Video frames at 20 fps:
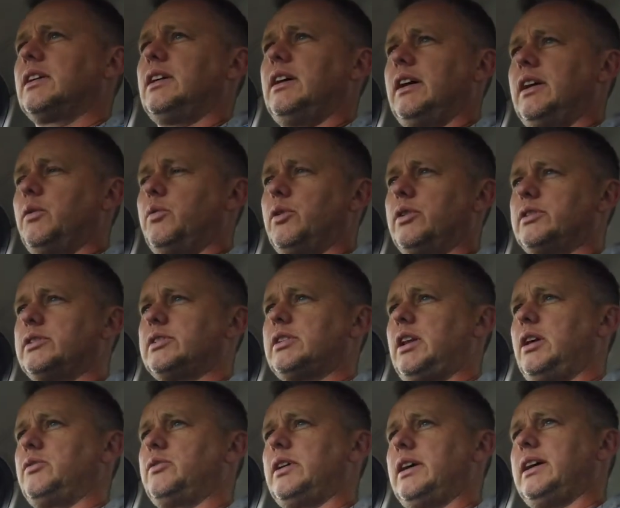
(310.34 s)
and I want to
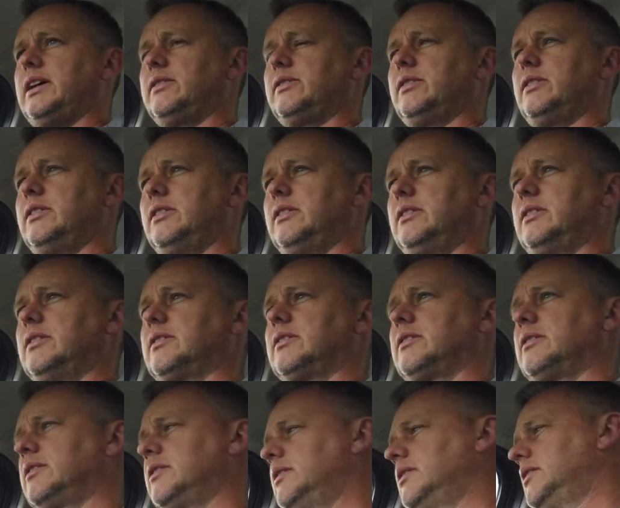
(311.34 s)
slow down
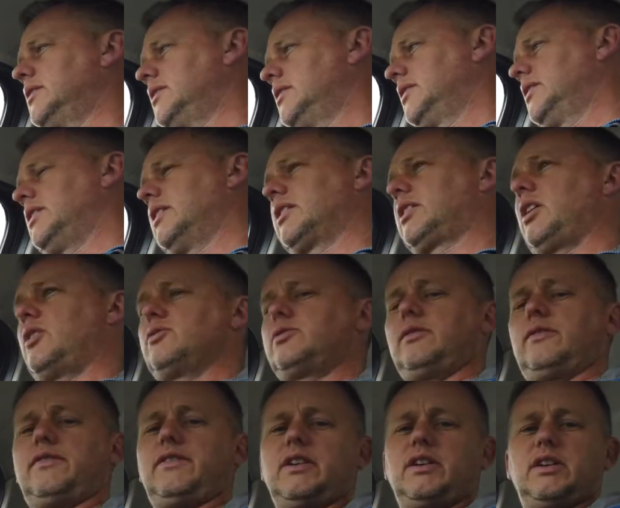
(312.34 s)
and go
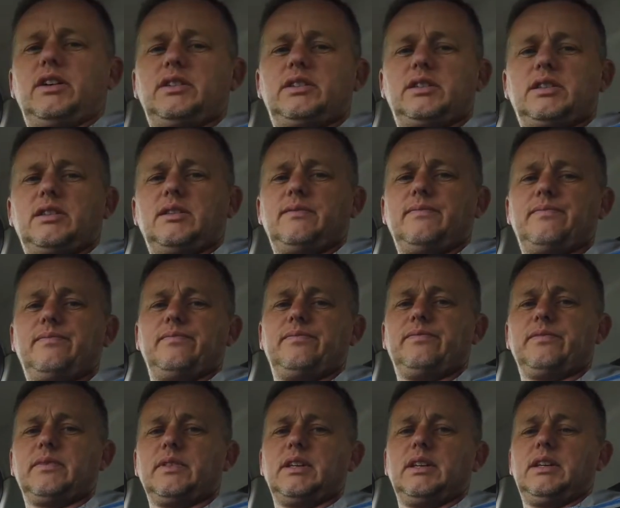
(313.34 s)
to first,
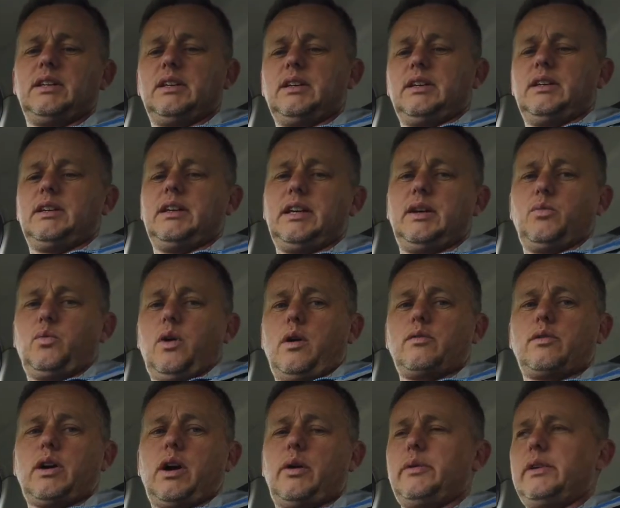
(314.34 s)
it
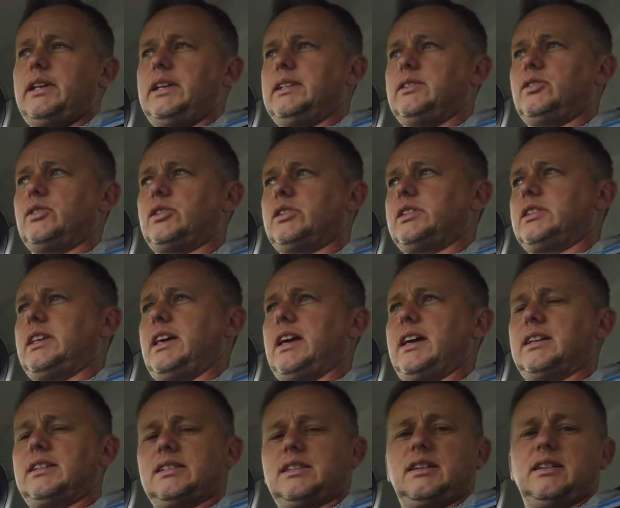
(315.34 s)
won't go in, it just
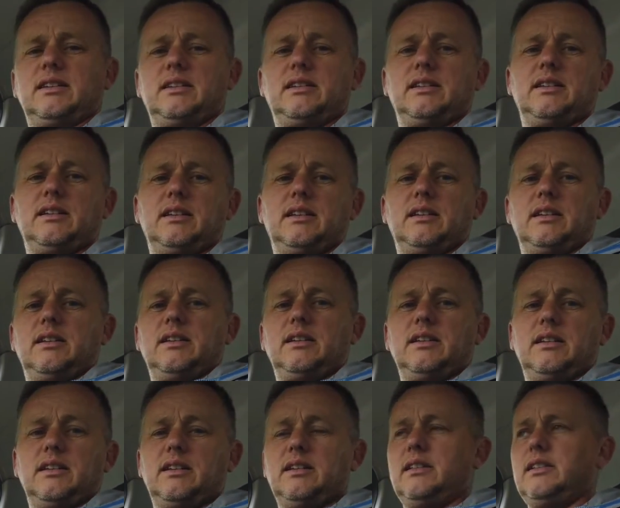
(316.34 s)
sticks.
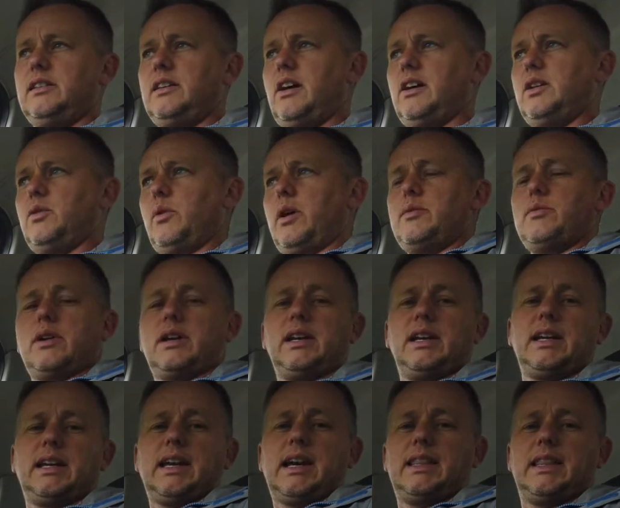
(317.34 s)
The only way we can
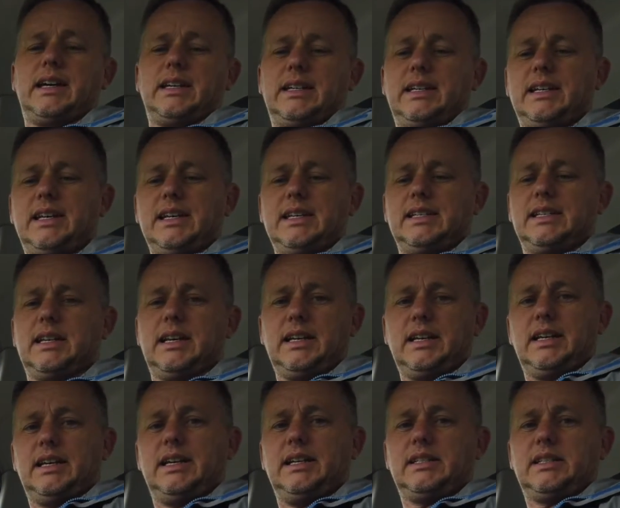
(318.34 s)
get that in easily
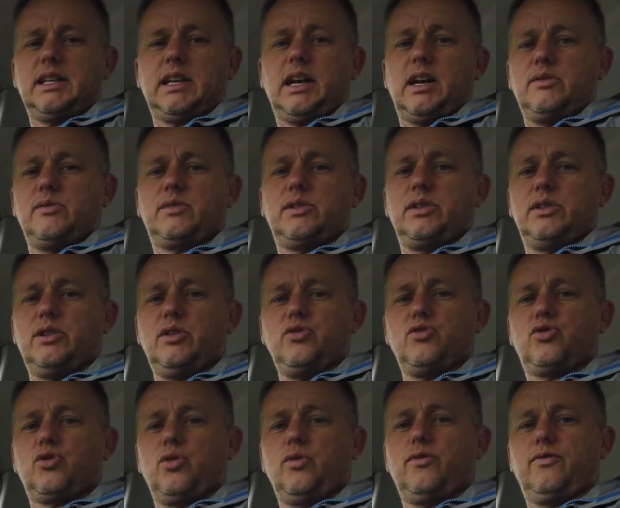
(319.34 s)
is to go to
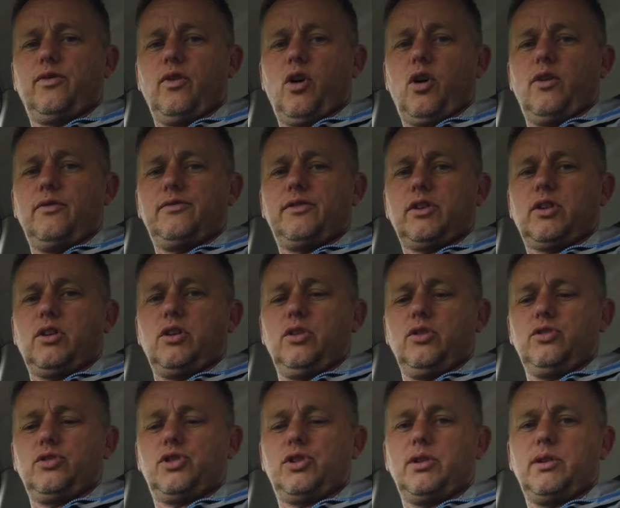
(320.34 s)
neutral, foot off the
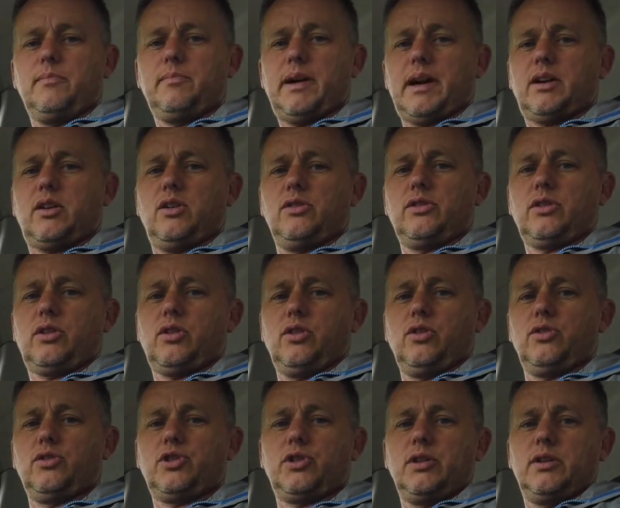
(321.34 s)
clutch, back on the
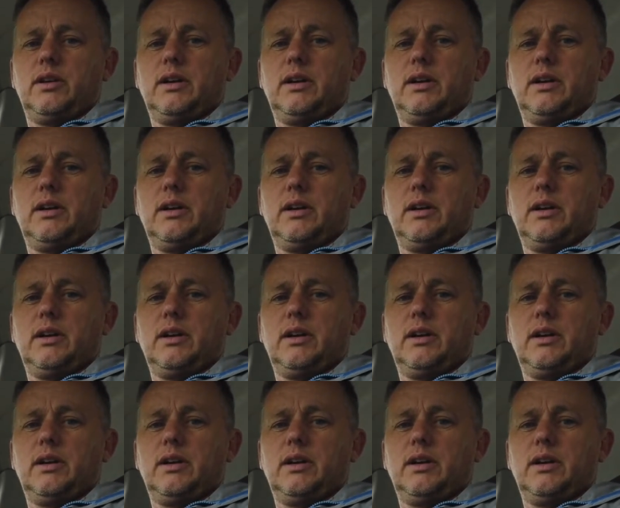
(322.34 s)
clutch,